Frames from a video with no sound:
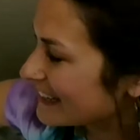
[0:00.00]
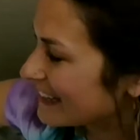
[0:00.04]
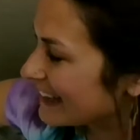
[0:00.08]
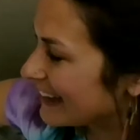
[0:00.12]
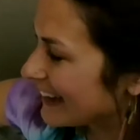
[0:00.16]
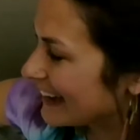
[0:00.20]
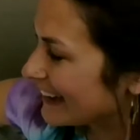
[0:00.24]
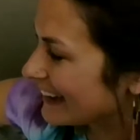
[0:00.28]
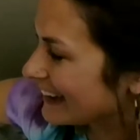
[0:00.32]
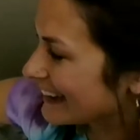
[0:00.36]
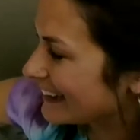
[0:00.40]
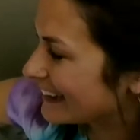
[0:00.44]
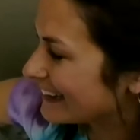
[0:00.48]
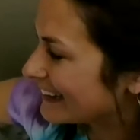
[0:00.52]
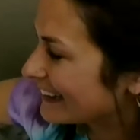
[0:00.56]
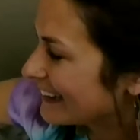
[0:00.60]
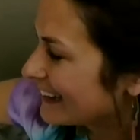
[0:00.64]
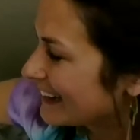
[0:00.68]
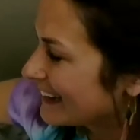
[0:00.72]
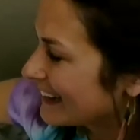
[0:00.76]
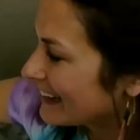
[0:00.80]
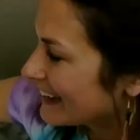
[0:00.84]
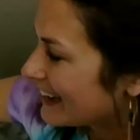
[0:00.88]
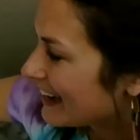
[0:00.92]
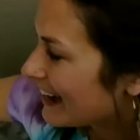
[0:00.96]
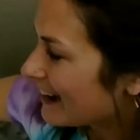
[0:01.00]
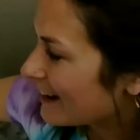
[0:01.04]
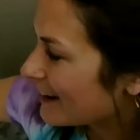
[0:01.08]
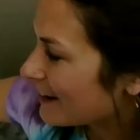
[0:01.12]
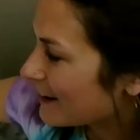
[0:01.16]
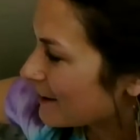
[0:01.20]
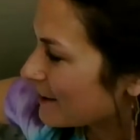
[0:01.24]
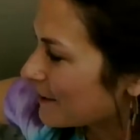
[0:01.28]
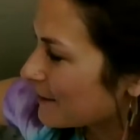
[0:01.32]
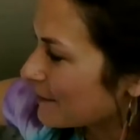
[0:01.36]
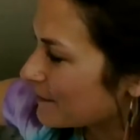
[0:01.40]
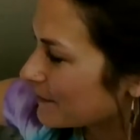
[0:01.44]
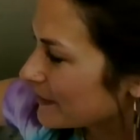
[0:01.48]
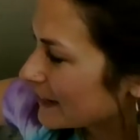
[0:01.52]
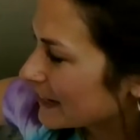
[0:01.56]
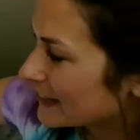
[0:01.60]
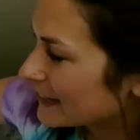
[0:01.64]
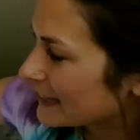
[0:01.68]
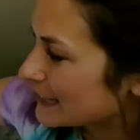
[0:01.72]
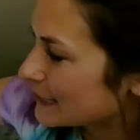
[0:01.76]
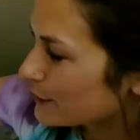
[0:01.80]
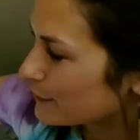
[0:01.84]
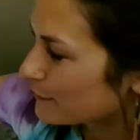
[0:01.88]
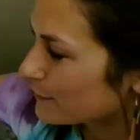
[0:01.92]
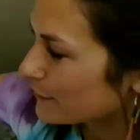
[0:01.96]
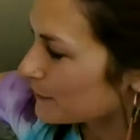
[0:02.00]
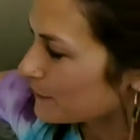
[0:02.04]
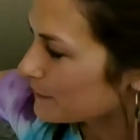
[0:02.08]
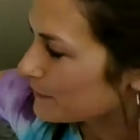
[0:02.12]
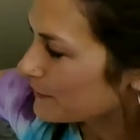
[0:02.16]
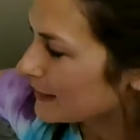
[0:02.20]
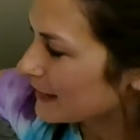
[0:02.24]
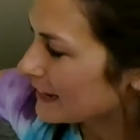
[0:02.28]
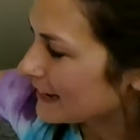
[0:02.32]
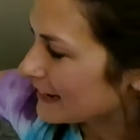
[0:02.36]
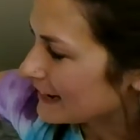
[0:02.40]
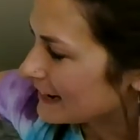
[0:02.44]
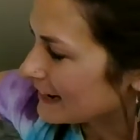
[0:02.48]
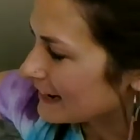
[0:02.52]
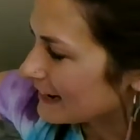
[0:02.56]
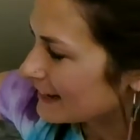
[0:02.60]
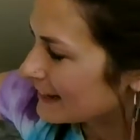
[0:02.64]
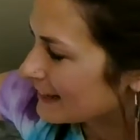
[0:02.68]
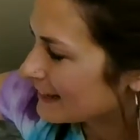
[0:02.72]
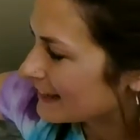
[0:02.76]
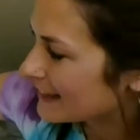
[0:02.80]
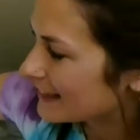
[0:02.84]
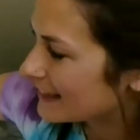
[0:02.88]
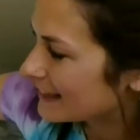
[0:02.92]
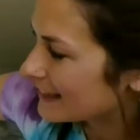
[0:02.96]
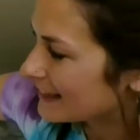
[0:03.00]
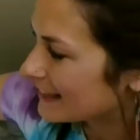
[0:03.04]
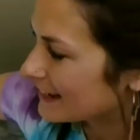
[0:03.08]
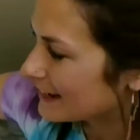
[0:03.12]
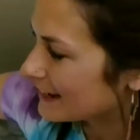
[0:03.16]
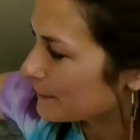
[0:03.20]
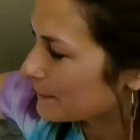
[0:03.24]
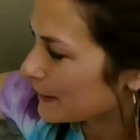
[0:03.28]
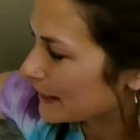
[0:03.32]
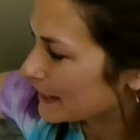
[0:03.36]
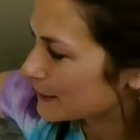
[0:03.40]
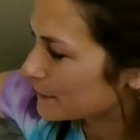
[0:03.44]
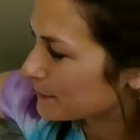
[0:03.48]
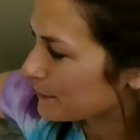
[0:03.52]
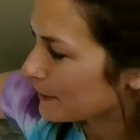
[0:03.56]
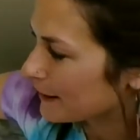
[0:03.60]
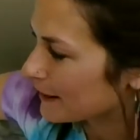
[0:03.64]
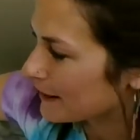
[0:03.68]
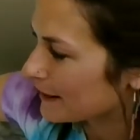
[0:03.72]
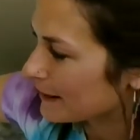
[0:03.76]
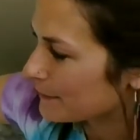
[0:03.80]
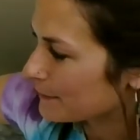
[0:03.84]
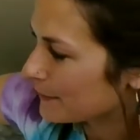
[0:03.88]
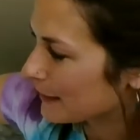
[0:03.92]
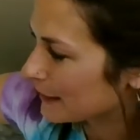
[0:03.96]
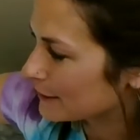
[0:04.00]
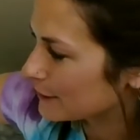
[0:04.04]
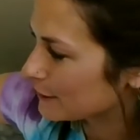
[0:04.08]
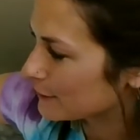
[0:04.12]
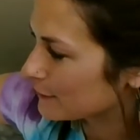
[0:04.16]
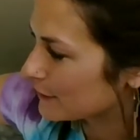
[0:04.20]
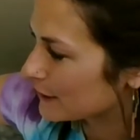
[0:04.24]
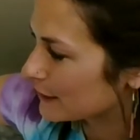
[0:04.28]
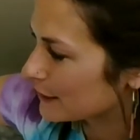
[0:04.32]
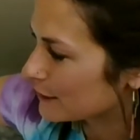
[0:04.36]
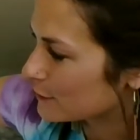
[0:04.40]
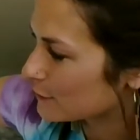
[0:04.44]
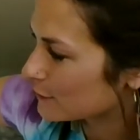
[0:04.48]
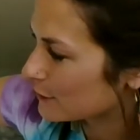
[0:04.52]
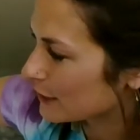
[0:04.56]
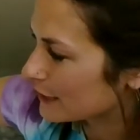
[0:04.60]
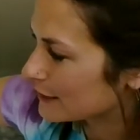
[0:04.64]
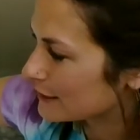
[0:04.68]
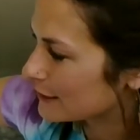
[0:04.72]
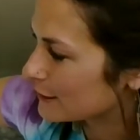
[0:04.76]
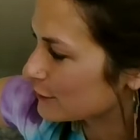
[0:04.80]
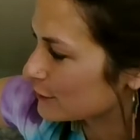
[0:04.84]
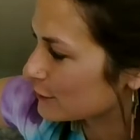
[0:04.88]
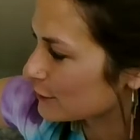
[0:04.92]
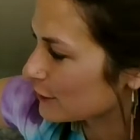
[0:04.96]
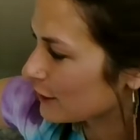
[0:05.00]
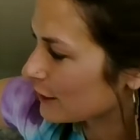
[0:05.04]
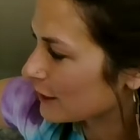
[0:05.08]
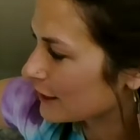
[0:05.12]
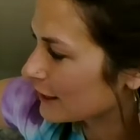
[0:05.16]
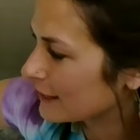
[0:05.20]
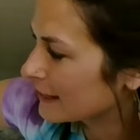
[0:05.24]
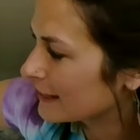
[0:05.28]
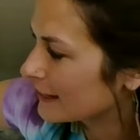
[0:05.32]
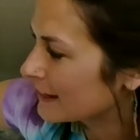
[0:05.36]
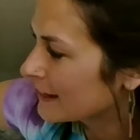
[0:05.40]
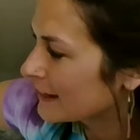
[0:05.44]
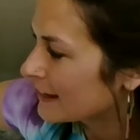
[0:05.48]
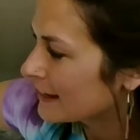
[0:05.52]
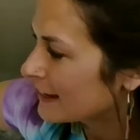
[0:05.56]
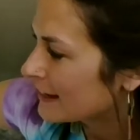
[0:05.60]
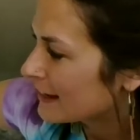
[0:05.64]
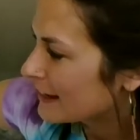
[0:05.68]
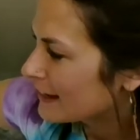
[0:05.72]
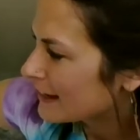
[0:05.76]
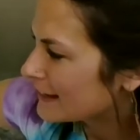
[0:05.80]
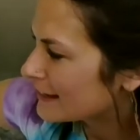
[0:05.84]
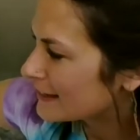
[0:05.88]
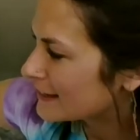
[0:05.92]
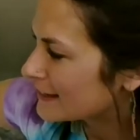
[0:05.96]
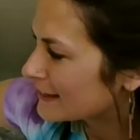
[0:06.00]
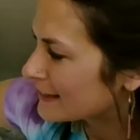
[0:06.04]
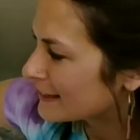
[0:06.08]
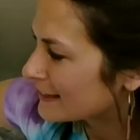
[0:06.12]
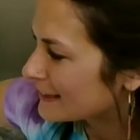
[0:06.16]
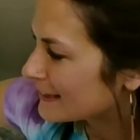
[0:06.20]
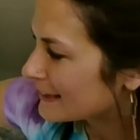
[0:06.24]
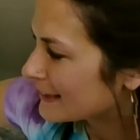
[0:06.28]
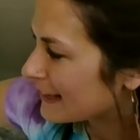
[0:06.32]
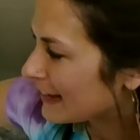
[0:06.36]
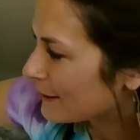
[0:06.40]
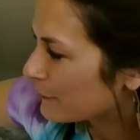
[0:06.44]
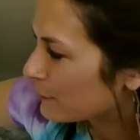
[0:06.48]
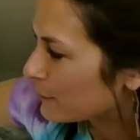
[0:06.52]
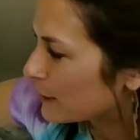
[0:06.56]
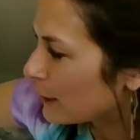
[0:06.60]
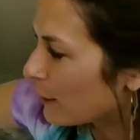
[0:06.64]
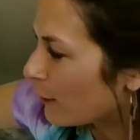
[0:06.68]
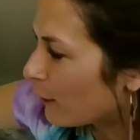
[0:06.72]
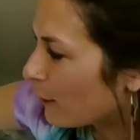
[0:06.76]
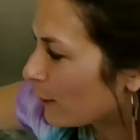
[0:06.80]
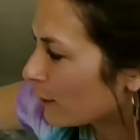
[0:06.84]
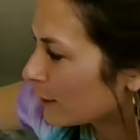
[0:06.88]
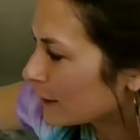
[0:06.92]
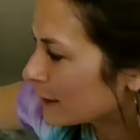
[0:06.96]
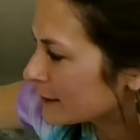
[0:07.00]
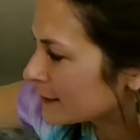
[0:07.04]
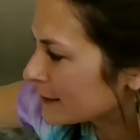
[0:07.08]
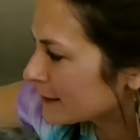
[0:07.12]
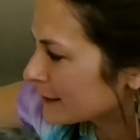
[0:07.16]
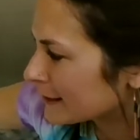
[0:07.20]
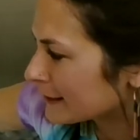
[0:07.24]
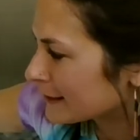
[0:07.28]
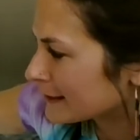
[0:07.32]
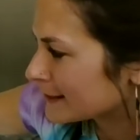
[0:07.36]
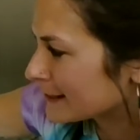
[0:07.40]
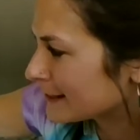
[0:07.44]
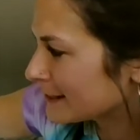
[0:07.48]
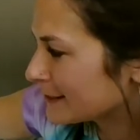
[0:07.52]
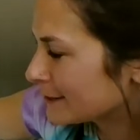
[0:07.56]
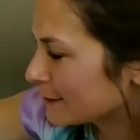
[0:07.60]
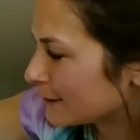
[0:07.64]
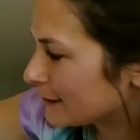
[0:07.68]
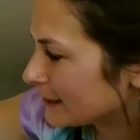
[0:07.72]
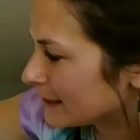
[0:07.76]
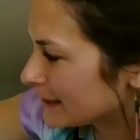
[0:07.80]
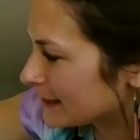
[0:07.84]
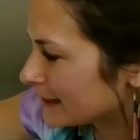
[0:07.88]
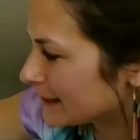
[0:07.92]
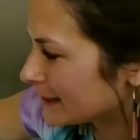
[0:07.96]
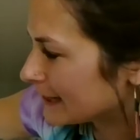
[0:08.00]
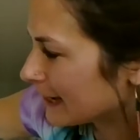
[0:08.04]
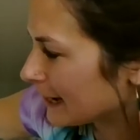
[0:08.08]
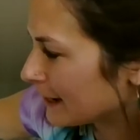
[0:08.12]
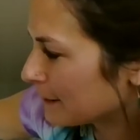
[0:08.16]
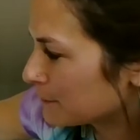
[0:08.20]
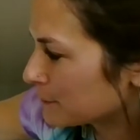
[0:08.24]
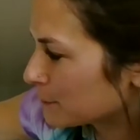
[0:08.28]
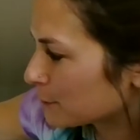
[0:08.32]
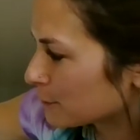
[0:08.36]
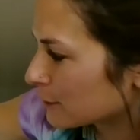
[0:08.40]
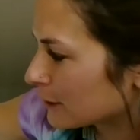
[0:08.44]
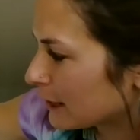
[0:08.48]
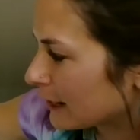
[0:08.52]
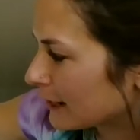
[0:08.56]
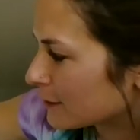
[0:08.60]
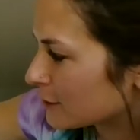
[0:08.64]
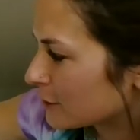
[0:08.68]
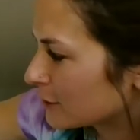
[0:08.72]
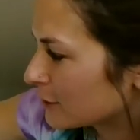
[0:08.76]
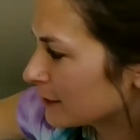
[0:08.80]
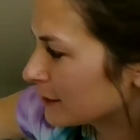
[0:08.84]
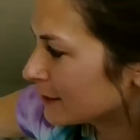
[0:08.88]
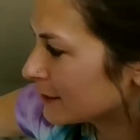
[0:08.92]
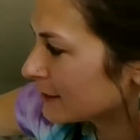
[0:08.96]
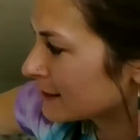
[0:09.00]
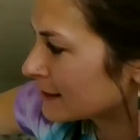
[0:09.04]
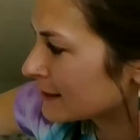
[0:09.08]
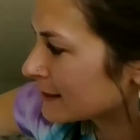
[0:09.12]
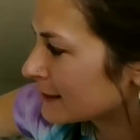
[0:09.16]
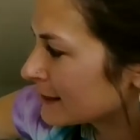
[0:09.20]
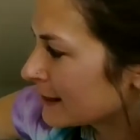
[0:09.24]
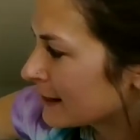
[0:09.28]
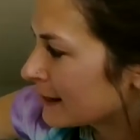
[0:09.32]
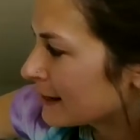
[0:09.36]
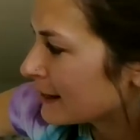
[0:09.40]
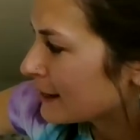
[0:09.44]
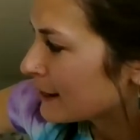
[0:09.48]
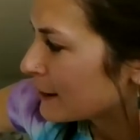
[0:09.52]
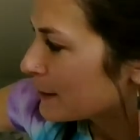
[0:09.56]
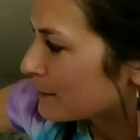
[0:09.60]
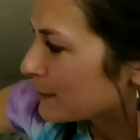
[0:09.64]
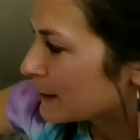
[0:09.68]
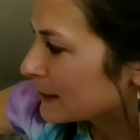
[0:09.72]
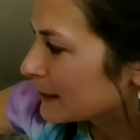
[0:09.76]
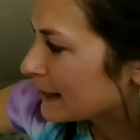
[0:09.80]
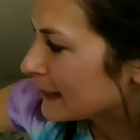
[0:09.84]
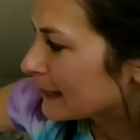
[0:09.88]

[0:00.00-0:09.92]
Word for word: that, um, at least for me, the best part about doing a directed drawing is that we all get to listen to these same directions, but